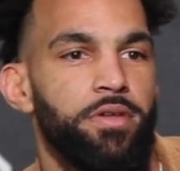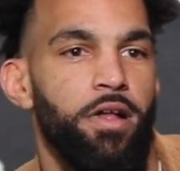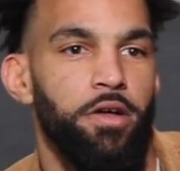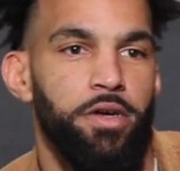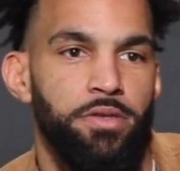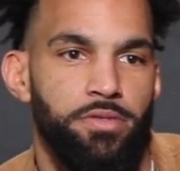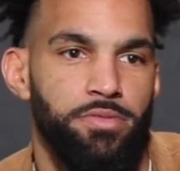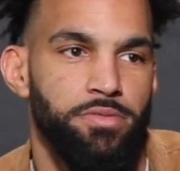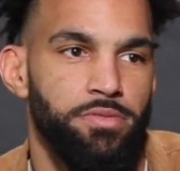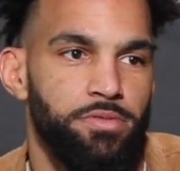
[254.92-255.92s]
All good.
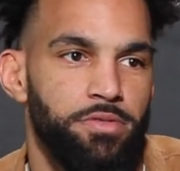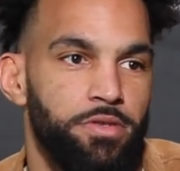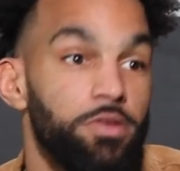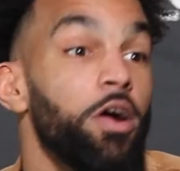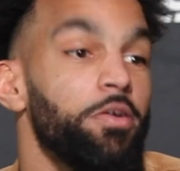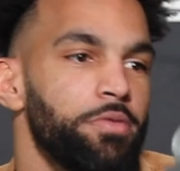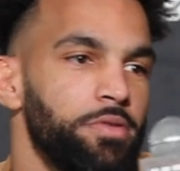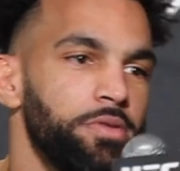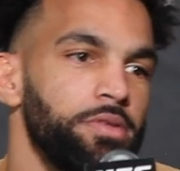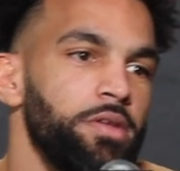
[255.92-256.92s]
Oh.
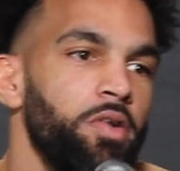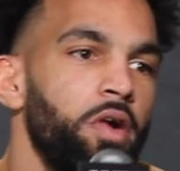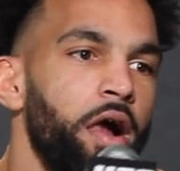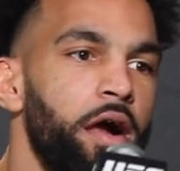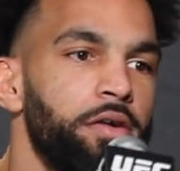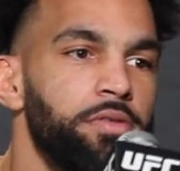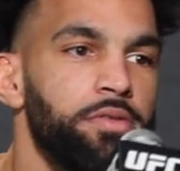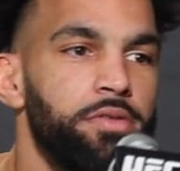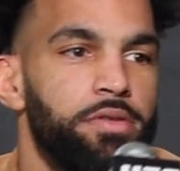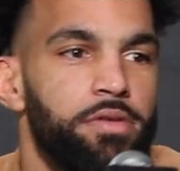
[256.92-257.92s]
I got one
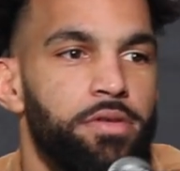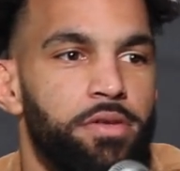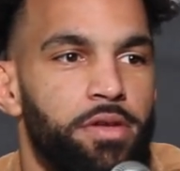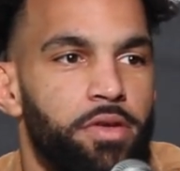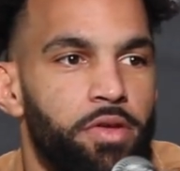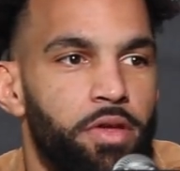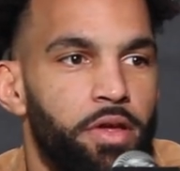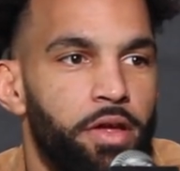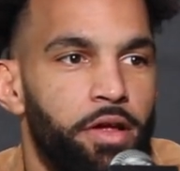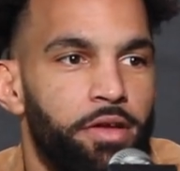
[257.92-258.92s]
more. Is your dad going to be in the
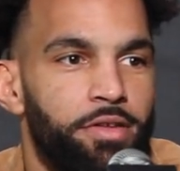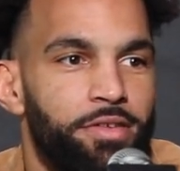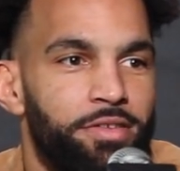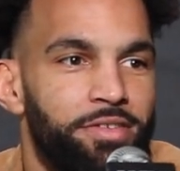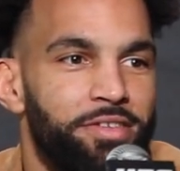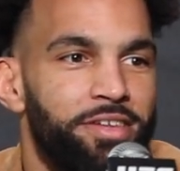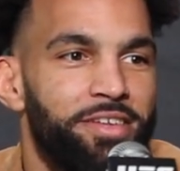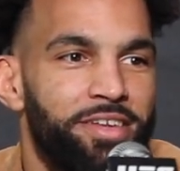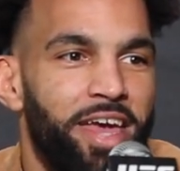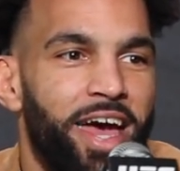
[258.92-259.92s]
building this weekend?
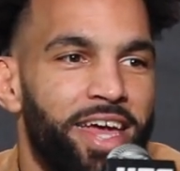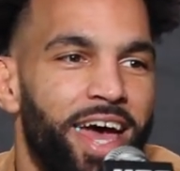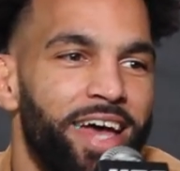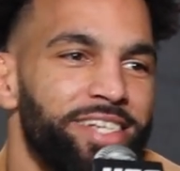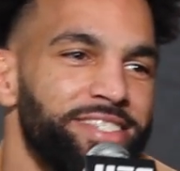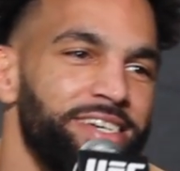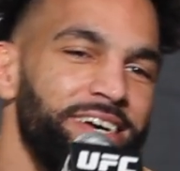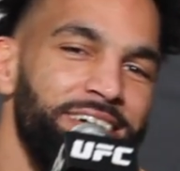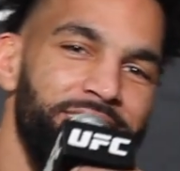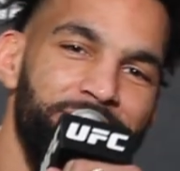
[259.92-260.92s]
Yeah, yeah. He's
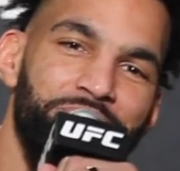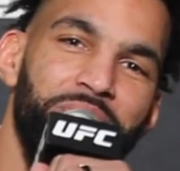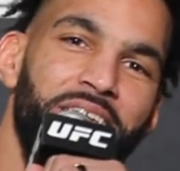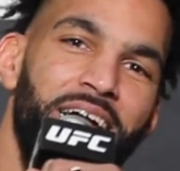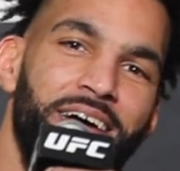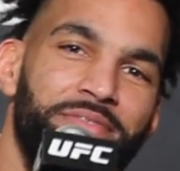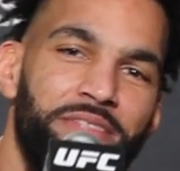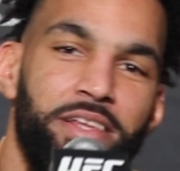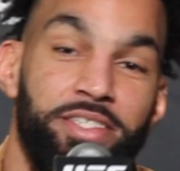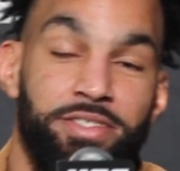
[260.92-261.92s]
uh, yeah.
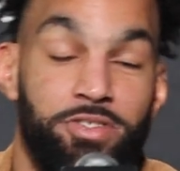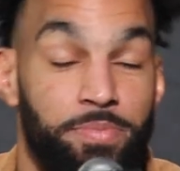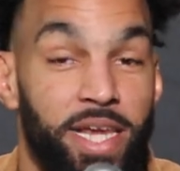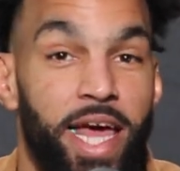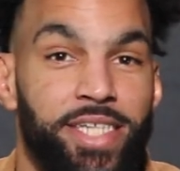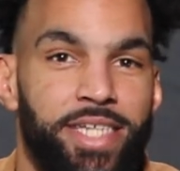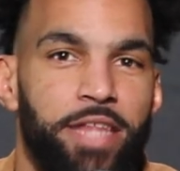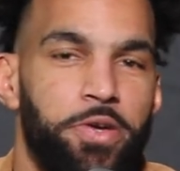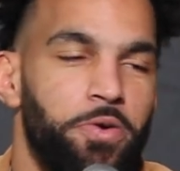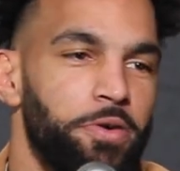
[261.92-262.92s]
He's, so my dad's not
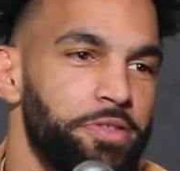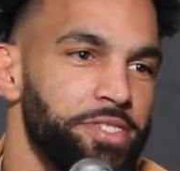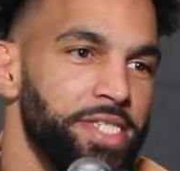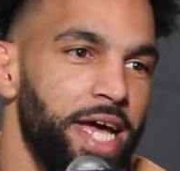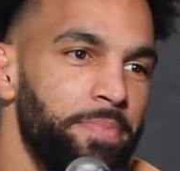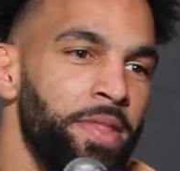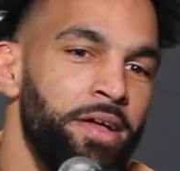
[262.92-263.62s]
in the corner this time,